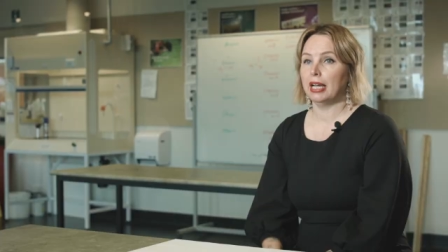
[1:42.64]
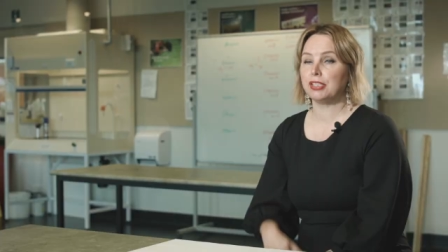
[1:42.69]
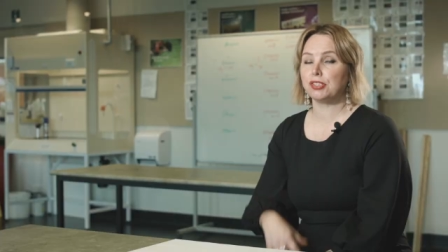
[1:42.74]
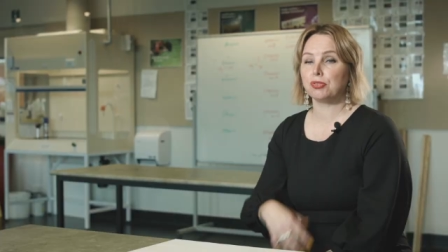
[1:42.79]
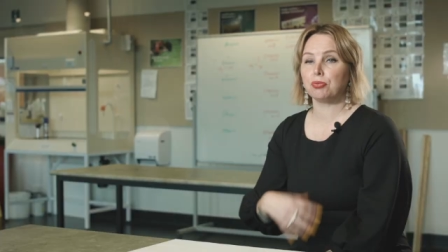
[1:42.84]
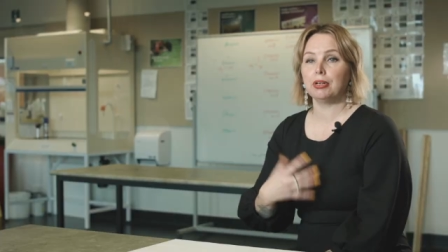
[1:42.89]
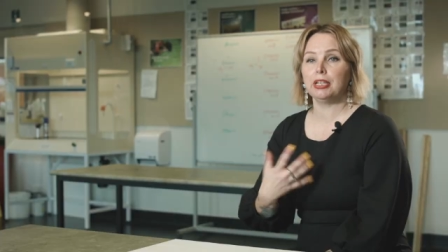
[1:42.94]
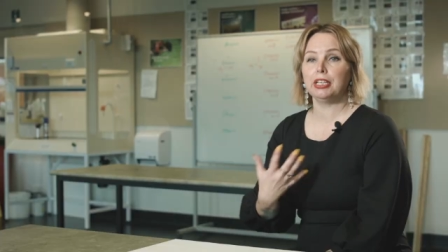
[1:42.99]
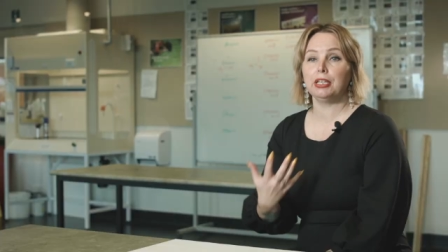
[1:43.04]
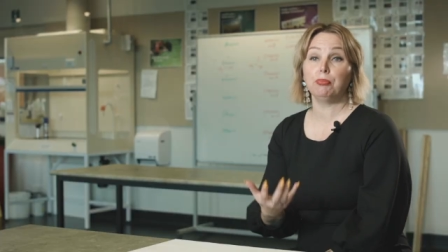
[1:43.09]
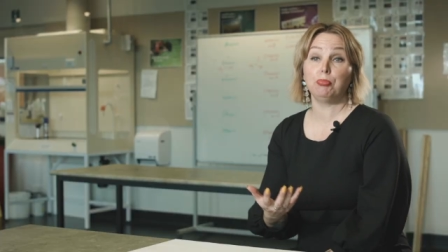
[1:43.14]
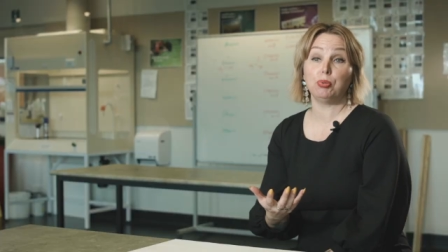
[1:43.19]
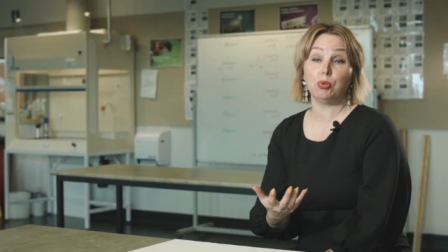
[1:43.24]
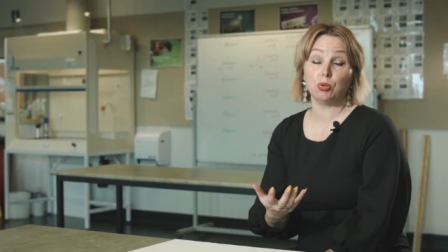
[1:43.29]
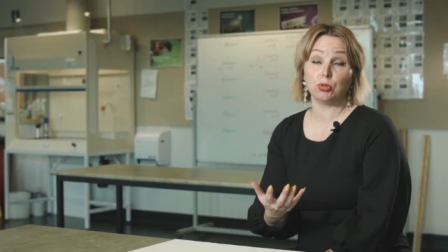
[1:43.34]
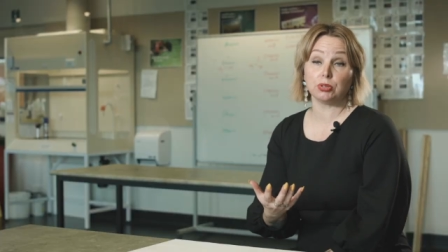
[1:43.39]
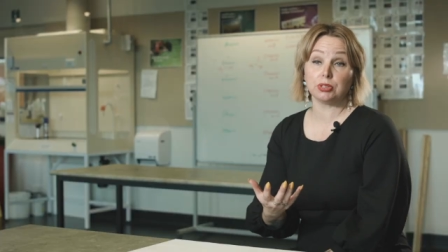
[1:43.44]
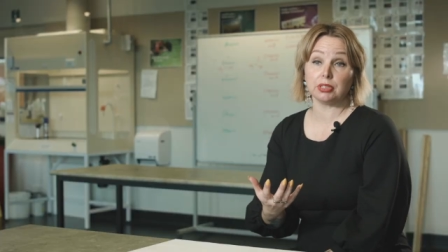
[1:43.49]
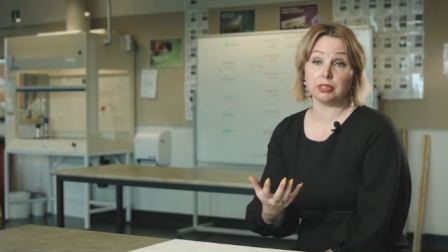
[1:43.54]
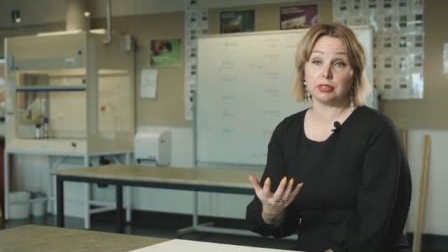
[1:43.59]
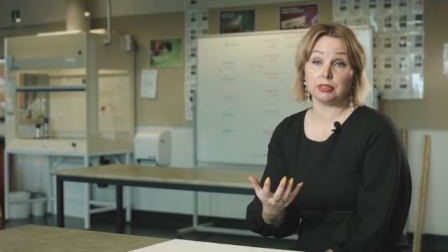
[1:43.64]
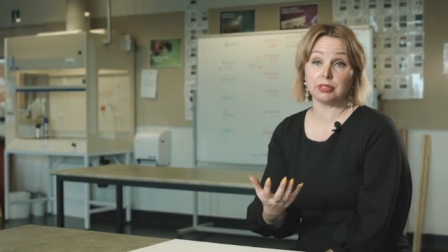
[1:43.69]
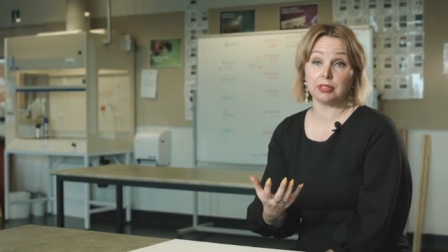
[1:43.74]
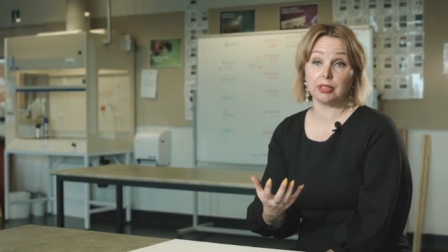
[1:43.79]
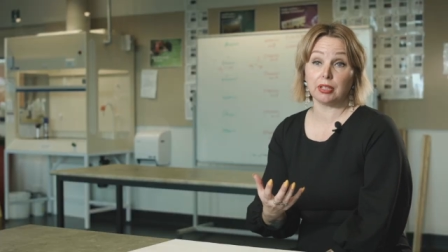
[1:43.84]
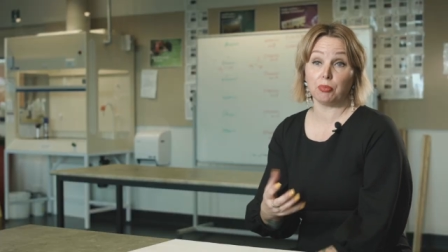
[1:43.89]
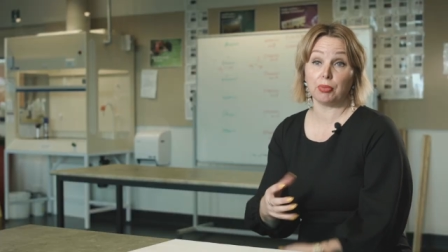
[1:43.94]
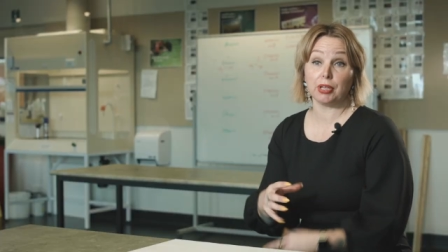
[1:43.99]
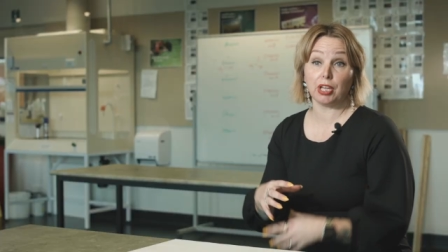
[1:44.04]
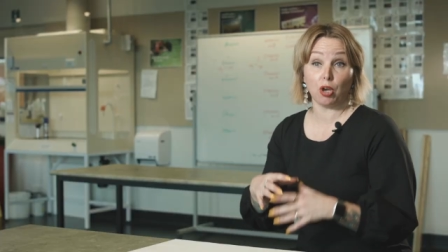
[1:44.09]
It's really important
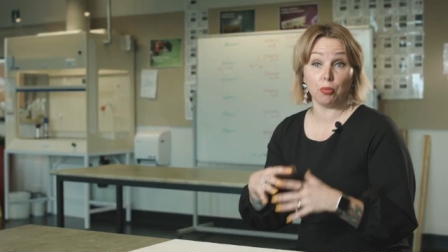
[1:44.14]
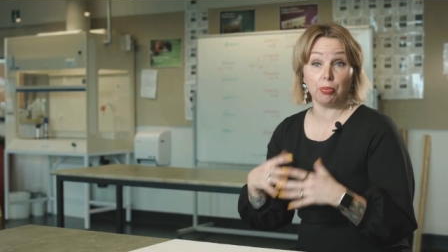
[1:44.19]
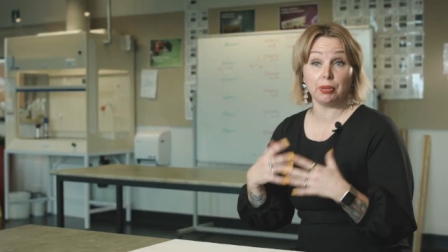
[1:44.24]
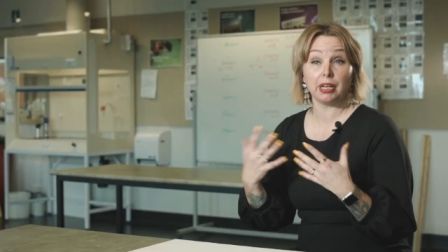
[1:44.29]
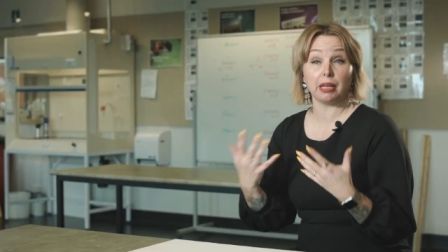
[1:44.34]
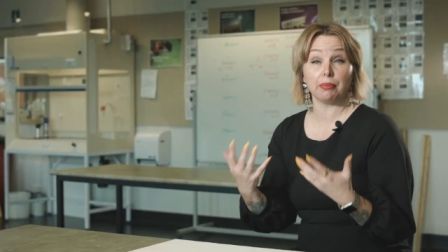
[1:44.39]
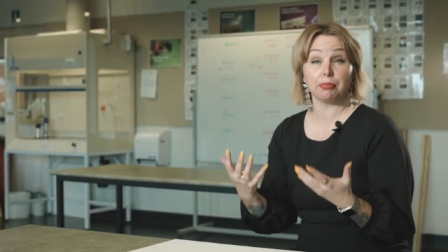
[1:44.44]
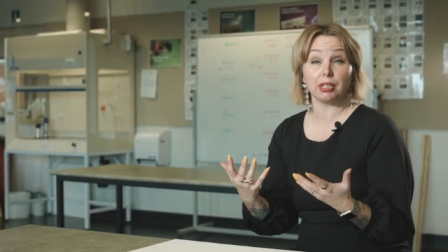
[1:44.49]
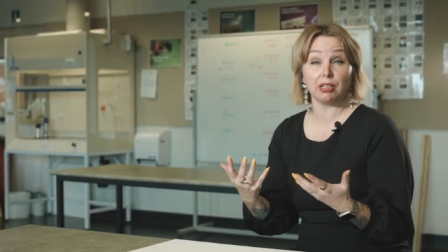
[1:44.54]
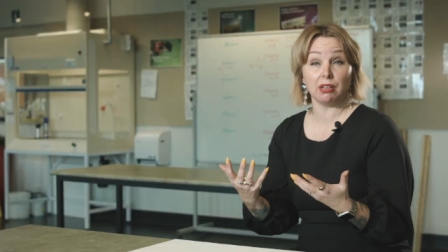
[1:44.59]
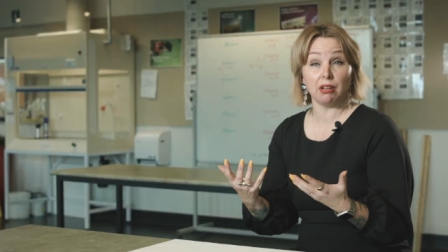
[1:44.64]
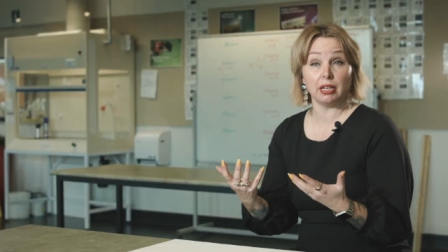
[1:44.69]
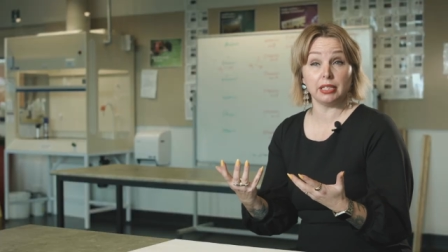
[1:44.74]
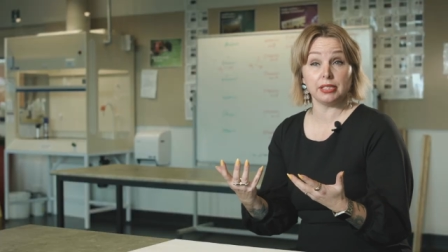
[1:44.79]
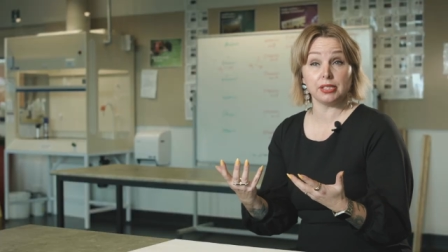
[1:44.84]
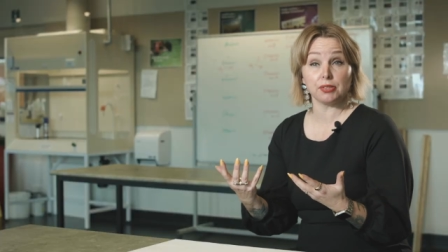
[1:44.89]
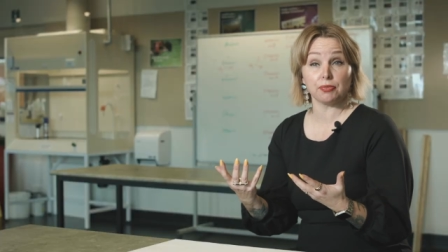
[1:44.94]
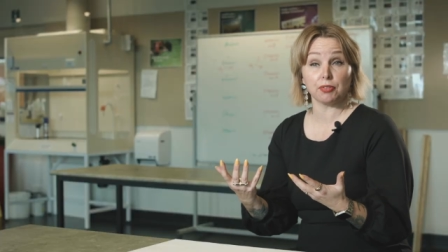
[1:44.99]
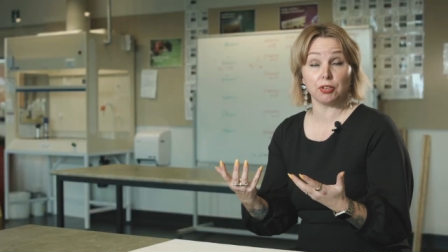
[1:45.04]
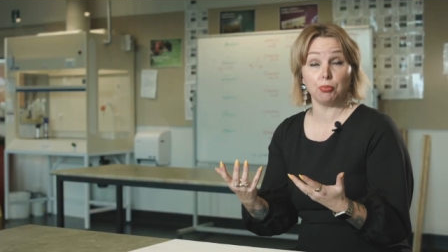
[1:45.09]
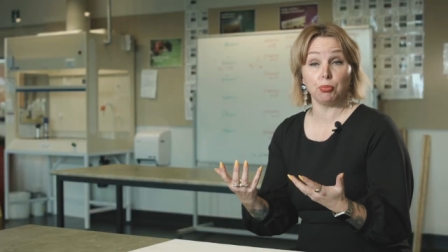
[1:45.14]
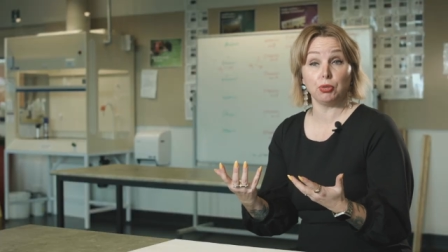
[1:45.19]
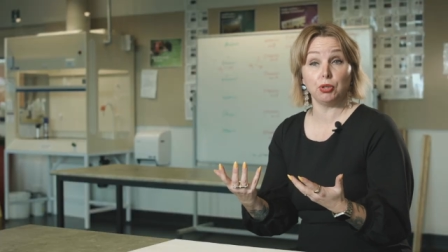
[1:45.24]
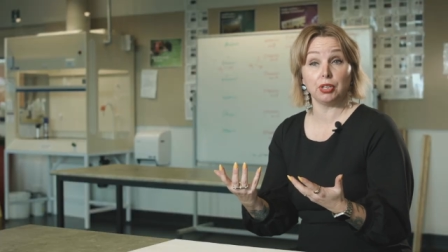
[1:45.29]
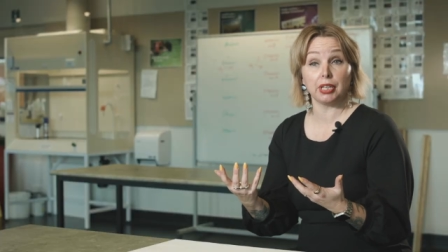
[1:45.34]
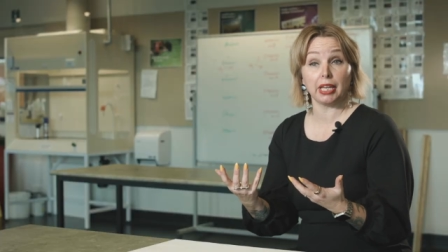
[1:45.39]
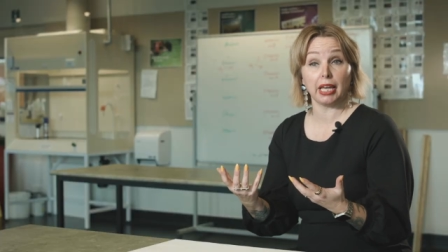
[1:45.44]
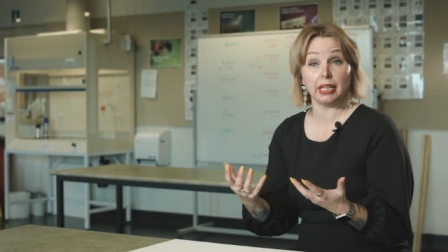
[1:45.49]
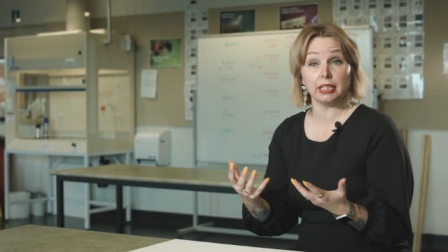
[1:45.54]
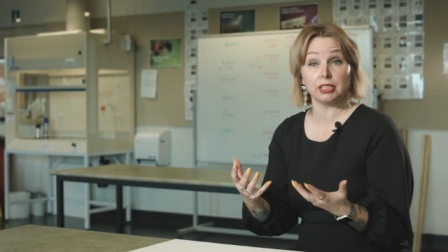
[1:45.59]
that we open up the lines of
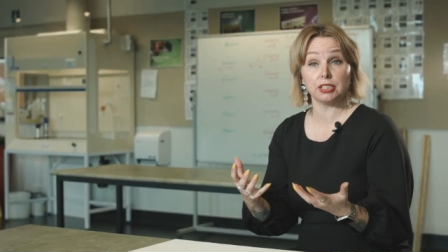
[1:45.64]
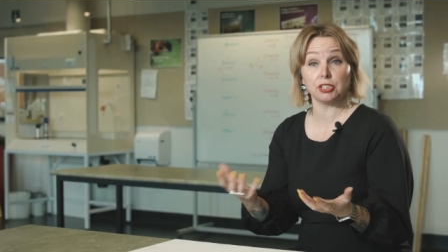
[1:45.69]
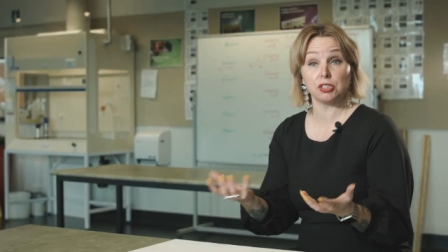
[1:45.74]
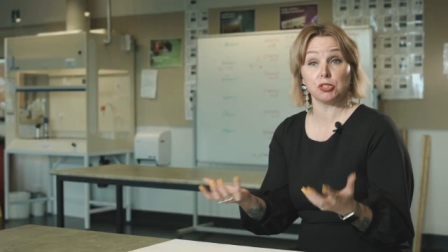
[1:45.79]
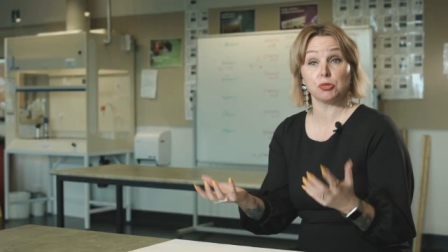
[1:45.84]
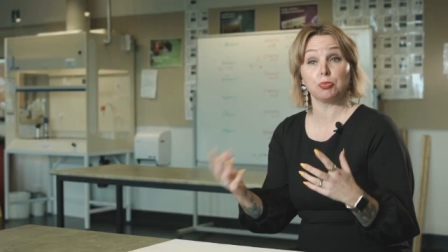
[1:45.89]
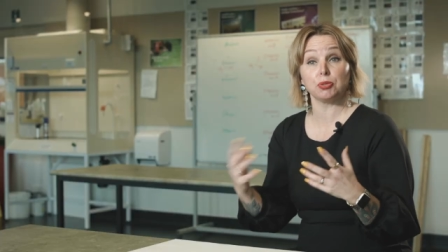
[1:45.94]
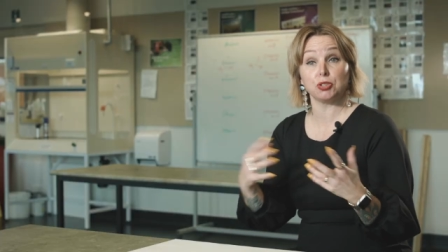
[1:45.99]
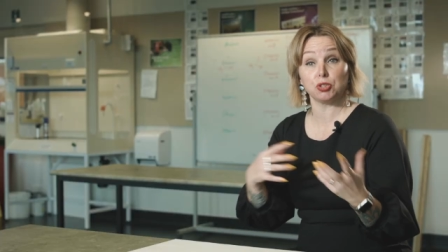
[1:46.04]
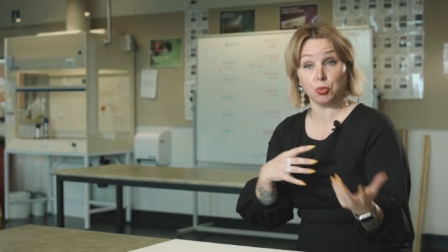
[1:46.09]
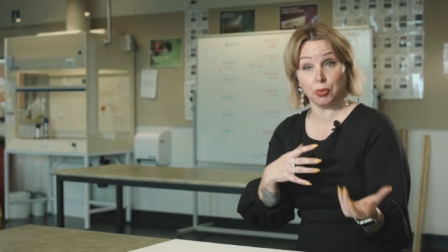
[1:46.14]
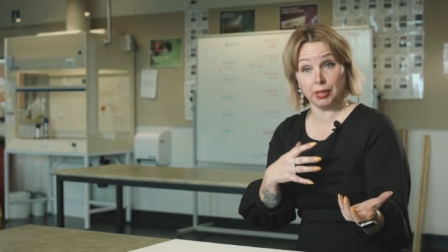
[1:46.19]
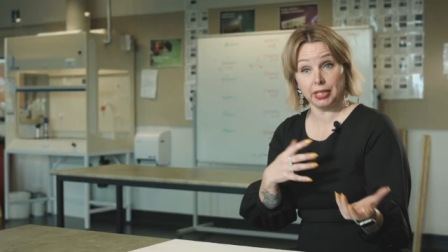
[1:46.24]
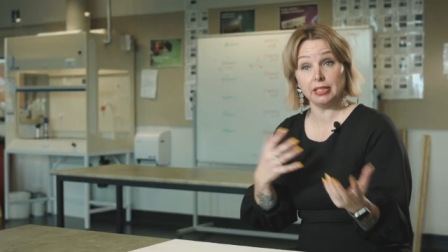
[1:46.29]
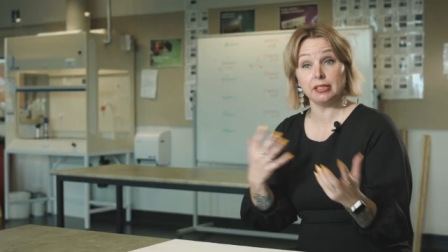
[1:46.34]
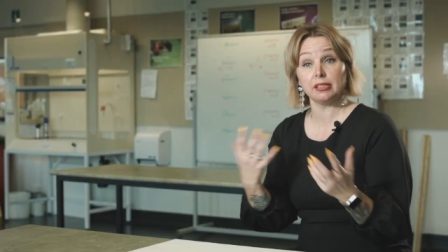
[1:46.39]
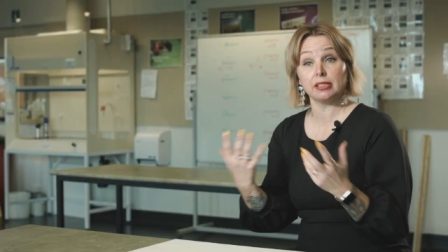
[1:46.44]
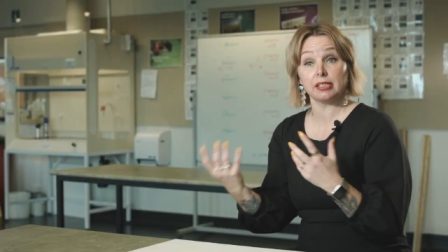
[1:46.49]
communications between